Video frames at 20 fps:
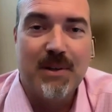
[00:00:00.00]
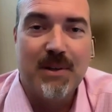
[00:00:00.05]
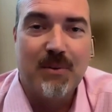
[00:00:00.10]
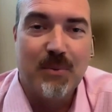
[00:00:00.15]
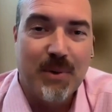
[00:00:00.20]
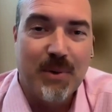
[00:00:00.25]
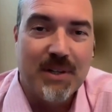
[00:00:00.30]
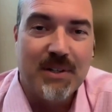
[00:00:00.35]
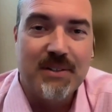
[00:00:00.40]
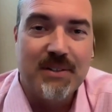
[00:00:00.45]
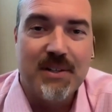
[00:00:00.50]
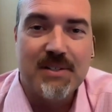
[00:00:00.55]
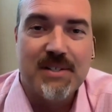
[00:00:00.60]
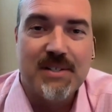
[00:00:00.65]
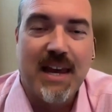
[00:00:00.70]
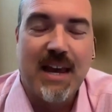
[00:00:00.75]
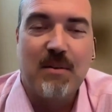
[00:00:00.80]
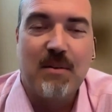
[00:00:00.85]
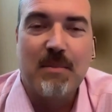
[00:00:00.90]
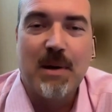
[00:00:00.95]
be a real
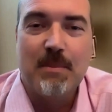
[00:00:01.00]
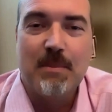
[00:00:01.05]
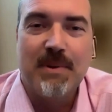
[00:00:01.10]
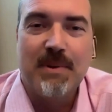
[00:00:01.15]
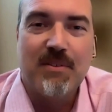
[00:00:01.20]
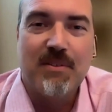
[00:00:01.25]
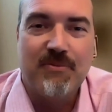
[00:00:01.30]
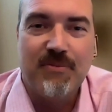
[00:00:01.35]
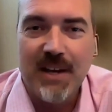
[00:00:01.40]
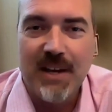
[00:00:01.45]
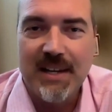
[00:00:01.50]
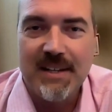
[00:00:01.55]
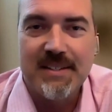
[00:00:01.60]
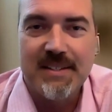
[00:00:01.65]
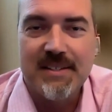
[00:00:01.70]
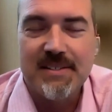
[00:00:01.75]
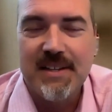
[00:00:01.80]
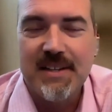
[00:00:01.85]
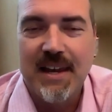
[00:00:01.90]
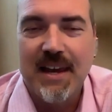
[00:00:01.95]
discount, might be a fake
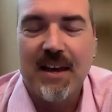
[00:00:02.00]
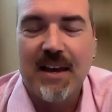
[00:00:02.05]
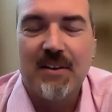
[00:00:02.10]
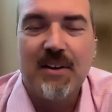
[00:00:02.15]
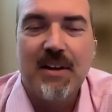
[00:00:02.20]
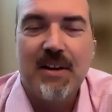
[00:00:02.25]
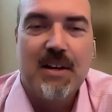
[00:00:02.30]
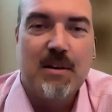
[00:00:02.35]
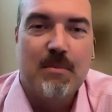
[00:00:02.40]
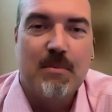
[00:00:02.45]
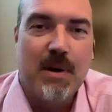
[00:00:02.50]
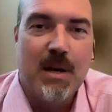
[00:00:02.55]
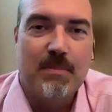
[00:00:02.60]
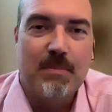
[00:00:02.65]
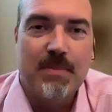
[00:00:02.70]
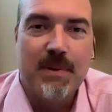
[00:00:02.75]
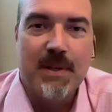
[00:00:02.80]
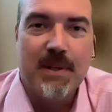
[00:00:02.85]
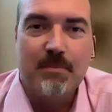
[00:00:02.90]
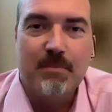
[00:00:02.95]
discount,
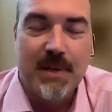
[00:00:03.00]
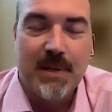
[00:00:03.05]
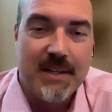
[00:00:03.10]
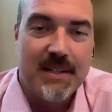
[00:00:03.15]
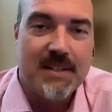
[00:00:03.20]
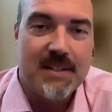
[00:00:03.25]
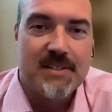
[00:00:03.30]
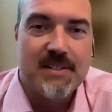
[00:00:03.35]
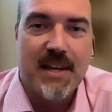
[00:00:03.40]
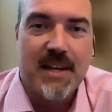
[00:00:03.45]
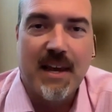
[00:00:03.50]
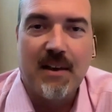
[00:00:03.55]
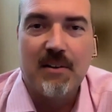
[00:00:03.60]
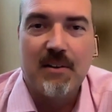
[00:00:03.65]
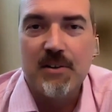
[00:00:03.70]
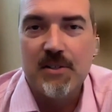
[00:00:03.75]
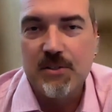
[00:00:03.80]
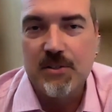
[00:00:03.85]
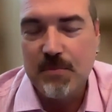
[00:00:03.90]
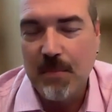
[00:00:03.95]
might be a big discount
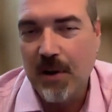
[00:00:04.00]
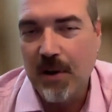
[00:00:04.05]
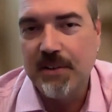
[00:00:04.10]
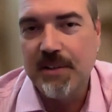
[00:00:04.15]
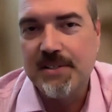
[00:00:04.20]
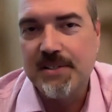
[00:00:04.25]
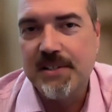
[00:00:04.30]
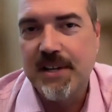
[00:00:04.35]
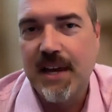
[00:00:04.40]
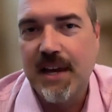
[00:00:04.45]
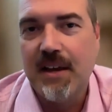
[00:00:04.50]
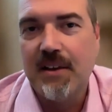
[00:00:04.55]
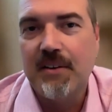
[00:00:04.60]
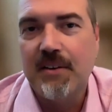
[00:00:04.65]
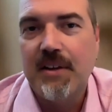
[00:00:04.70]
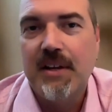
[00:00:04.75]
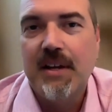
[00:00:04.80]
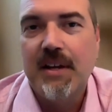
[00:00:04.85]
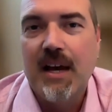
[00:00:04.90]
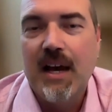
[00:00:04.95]
or a small discount.
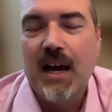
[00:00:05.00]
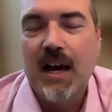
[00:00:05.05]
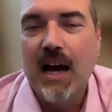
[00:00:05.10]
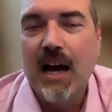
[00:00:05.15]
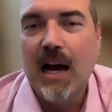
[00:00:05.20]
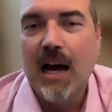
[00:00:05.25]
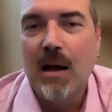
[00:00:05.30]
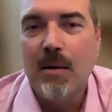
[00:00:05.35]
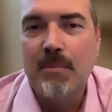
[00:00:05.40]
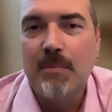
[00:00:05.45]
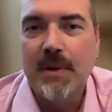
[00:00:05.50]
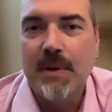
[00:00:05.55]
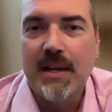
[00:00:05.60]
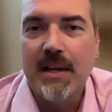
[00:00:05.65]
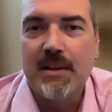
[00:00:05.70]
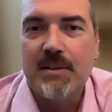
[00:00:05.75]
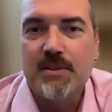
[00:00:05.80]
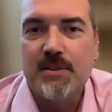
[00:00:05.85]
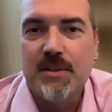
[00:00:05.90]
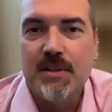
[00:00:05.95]

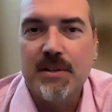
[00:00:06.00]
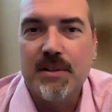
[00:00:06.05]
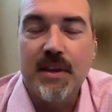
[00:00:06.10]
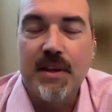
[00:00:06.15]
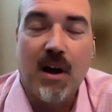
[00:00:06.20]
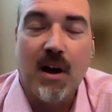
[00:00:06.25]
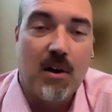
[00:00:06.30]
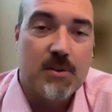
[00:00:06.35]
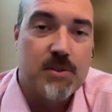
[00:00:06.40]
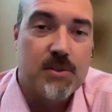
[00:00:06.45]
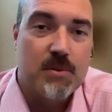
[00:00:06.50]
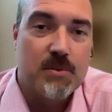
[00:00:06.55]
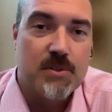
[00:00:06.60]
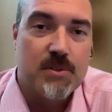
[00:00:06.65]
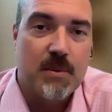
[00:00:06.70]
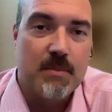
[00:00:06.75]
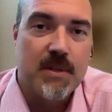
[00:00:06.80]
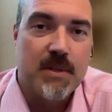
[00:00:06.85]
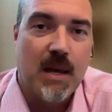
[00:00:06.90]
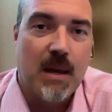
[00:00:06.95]
And they also
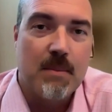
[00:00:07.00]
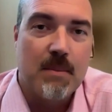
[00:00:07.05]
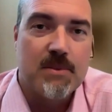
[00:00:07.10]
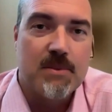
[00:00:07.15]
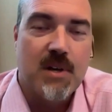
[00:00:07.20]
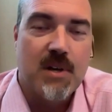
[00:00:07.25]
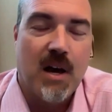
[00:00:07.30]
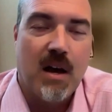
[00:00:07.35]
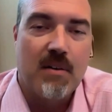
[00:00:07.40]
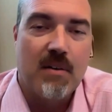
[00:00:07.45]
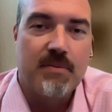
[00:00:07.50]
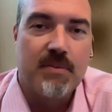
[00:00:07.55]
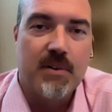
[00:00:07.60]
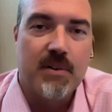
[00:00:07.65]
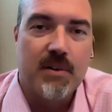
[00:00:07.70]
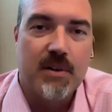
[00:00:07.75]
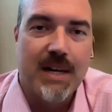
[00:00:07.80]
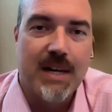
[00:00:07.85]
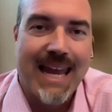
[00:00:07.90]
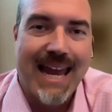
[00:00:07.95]
sometimes
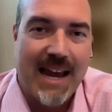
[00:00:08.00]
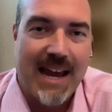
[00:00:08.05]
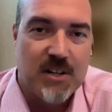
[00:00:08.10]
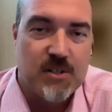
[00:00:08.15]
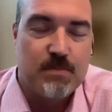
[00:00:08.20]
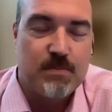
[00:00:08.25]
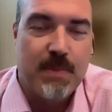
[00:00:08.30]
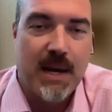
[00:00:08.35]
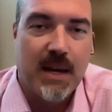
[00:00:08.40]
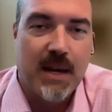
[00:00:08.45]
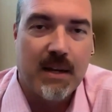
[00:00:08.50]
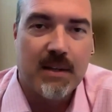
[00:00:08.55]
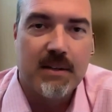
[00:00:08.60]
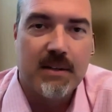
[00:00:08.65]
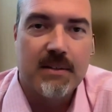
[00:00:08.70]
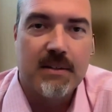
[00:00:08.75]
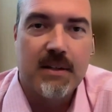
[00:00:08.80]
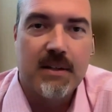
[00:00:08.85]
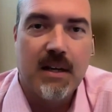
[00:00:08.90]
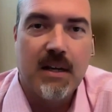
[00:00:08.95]
offer cash back
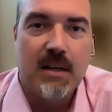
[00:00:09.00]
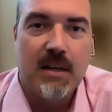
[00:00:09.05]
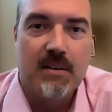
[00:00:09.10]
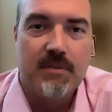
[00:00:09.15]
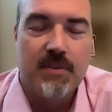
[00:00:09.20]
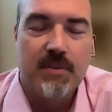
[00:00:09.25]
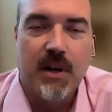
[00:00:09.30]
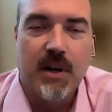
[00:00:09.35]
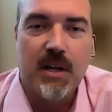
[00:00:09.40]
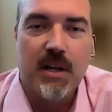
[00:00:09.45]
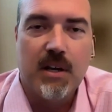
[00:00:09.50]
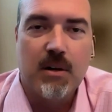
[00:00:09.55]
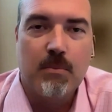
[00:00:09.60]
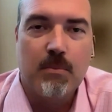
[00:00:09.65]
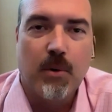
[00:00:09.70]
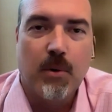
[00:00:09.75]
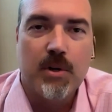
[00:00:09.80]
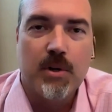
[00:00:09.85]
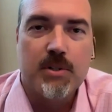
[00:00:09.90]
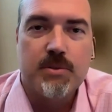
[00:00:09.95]
if you're getting your
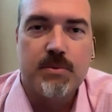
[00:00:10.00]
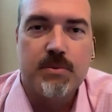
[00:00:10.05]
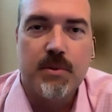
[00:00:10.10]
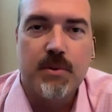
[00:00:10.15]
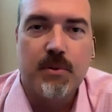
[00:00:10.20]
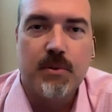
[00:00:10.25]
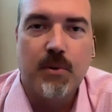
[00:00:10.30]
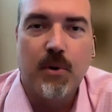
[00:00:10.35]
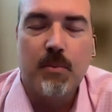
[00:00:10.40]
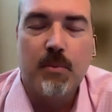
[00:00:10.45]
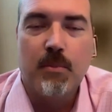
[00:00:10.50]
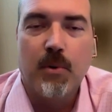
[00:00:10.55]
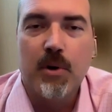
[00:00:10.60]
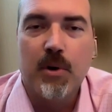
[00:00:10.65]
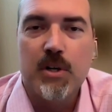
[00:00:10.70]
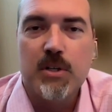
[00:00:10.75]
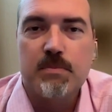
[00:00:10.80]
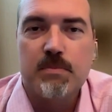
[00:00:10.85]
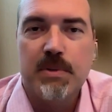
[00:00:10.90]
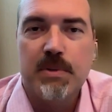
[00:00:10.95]
mortgage through the group
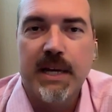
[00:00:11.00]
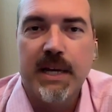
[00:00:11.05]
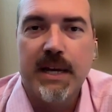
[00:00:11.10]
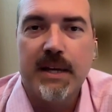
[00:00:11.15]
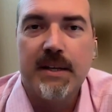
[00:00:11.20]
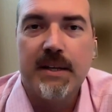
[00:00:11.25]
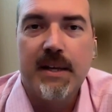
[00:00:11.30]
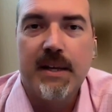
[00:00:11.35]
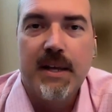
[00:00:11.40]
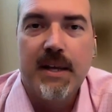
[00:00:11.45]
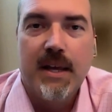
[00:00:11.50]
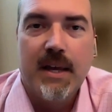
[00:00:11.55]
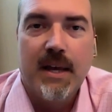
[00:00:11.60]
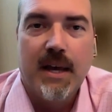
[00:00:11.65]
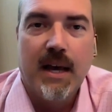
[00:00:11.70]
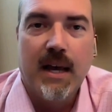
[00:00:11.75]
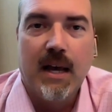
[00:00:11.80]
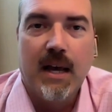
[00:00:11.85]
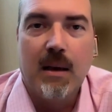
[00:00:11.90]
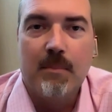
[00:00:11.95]
mortgage plan.
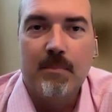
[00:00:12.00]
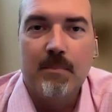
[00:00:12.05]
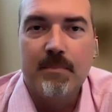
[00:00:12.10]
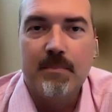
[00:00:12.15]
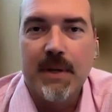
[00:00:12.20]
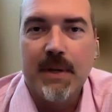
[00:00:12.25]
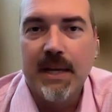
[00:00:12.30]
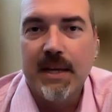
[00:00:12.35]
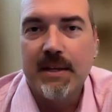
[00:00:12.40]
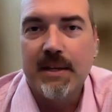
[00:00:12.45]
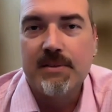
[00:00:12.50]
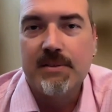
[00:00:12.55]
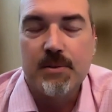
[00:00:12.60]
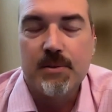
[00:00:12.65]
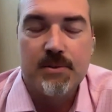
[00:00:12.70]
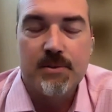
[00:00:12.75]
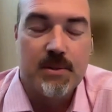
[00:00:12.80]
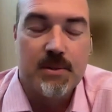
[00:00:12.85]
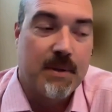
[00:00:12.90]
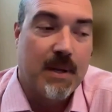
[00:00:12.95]
And
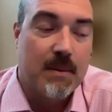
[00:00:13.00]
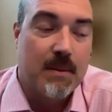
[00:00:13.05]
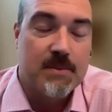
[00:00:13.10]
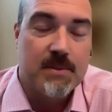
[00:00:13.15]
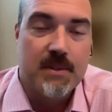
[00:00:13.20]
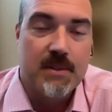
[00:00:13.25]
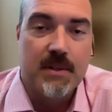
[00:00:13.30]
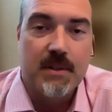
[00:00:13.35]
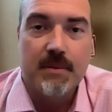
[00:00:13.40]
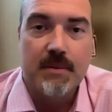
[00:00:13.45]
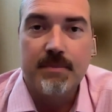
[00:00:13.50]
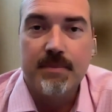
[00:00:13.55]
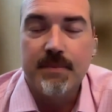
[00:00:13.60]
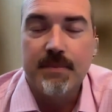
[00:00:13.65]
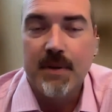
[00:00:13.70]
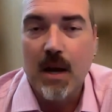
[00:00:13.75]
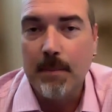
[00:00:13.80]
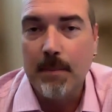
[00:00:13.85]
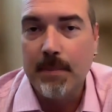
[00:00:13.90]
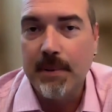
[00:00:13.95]
so sometimes the
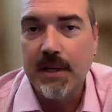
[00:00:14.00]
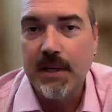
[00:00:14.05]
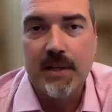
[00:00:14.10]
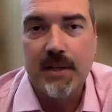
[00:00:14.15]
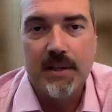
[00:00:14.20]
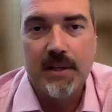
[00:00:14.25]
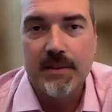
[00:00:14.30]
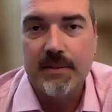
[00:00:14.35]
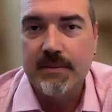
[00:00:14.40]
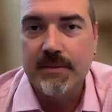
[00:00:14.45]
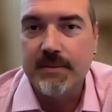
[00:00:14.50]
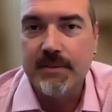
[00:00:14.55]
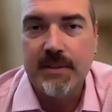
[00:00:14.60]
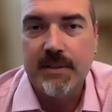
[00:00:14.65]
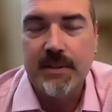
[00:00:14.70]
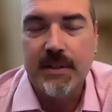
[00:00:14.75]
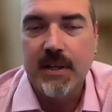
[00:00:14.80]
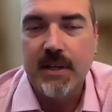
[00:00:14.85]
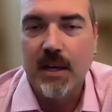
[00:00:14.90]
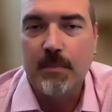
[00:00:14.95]
company can
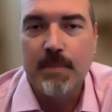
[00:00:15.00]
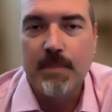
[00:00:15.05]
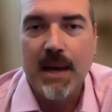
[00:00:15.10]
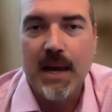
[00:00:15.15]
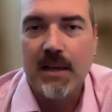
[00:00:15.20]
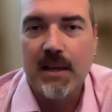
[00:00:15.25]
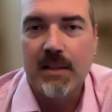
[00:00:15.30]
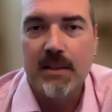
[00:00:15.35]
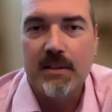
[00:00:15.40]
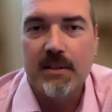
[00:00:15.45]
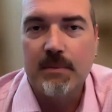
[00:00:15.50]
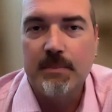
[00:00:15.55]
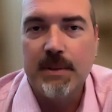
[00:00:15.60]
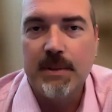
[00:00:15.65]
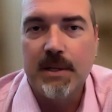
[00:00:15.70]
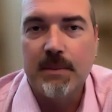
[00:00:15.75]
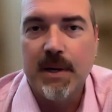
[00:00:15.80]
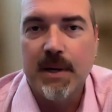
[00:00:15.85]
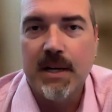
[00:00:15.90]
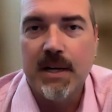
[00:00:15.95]
kick back a little
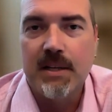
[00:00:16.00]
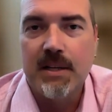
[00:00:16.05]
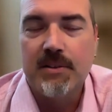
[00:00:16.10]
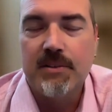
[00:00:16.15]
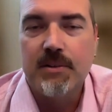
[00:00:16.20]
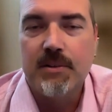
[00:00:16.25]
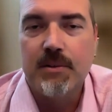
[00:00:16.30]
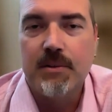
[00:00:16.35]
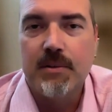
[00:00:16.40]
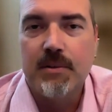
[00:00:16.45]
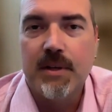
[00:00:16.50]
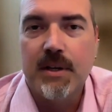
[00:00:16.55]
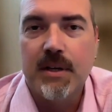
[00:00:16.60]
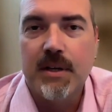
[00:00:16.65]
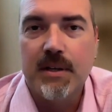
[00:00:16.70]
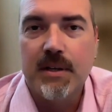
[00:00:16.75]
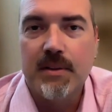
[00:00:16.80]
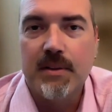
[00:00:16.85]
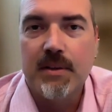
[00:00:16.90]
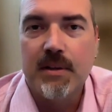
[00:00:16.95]
bit of money to
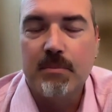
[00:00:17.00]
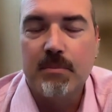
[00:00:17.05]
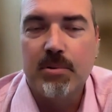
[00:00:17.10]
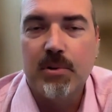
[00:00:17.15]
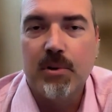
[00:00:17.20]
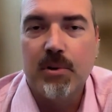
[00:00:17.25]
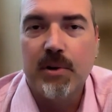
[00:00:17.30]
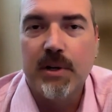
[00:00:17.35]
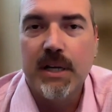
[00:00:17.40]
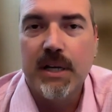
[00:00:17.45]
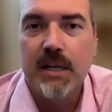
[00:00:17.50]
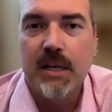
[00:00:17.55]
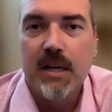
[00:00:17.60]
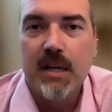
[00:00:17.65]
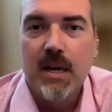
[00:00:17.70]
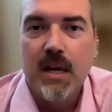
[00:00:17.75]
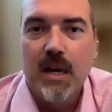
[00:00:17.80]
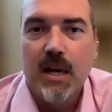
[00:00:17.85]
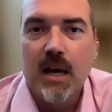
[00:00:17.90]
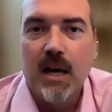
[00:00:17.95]
the employee,
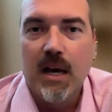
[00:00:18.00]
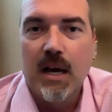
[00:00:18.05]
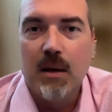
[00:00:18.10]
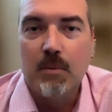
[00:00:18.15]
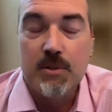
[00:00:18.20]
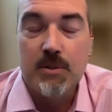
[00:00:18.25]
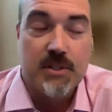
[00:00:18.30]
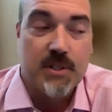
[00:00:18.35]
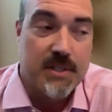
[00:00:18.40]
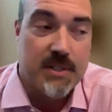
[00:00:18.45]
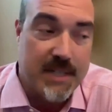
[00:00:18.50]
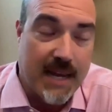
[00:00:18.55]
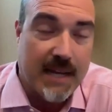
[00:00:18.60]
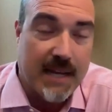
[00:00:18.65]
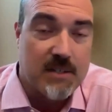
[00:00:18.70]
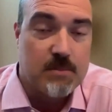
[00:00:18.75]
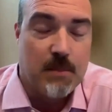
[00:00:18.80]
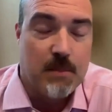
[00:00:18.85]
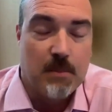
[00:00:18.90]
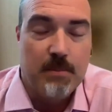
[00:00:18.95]
which is a
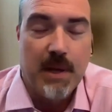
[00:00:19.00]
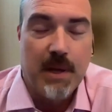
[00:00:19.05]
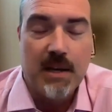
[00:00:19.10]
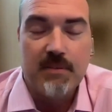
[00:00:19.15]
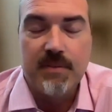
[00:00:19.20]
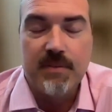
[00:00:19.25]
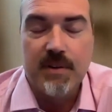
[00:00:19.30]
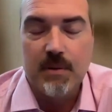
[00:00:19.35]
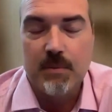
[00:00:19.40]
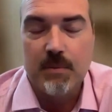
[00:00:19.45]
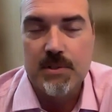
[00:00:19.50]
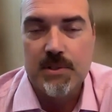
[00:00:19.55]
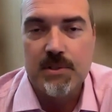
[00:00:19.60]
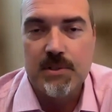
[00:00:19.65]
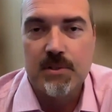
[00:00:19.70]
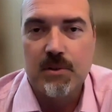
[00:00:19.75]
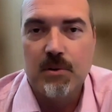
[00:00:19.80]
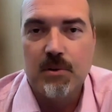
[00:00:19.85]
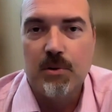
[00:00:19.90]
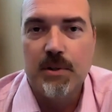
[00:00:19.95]
taxable benefit, which is
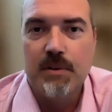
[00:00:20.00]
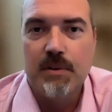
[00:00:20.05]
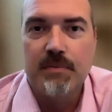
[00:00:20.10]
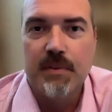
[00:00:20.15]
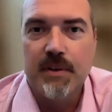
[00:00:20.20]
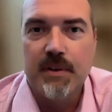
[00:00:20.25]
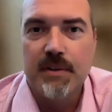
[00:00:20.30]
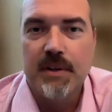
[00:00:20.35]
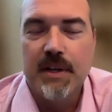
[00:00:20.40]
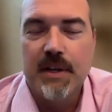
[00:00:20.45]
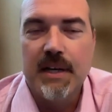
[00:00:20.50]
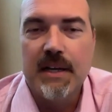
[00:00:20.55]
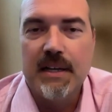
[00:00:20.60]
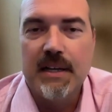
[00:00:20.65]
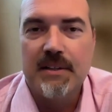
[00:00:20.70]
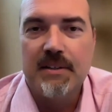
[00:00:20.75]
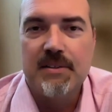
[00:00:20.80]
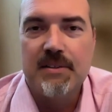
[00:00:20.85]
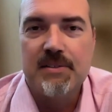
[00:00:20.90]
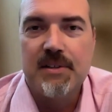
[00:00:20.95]
a whole different
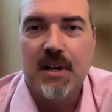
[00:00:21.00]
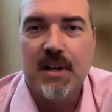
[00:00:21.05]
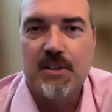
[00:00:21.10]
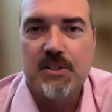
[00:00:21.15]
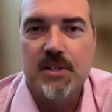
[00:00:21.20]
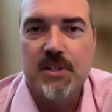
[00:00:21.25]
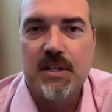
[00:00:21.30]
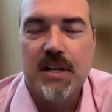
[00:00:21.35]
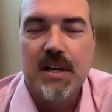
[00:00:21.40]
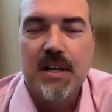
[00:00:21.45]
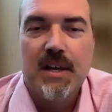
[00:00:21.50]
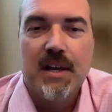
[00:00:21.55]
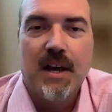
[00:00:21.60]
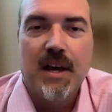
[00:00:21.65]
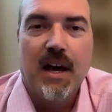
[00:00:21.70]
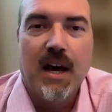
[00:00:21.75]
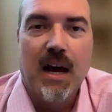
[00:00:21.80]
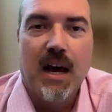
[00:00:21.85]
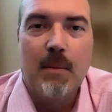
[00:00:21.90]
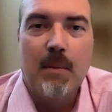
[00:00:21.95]
discussion.
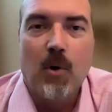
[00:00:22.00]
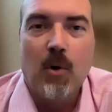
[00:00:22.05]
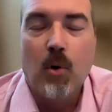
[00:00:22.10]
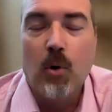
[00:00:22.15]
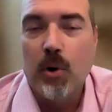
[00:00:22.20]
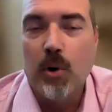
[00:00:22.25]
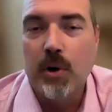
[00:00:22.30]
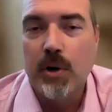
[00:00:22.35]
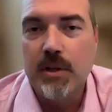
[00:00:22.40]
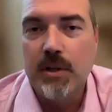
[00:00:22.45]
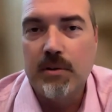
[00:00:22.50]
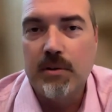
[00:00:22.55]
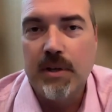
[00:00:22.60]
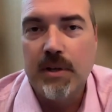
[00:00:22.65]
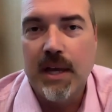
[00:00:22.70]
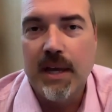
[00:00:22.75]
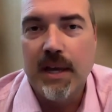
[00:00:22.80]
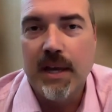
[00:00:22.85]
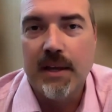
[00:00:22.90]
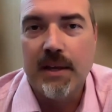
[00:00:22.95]
Or you
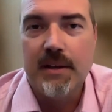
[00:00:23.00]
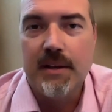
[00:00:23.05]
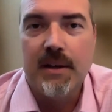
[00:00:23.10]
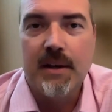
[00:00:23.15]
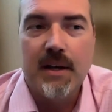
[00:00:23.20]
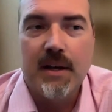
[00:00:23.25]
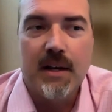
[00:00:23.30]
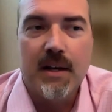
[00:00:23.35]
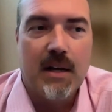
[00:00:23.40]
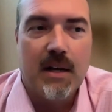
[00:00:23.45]
can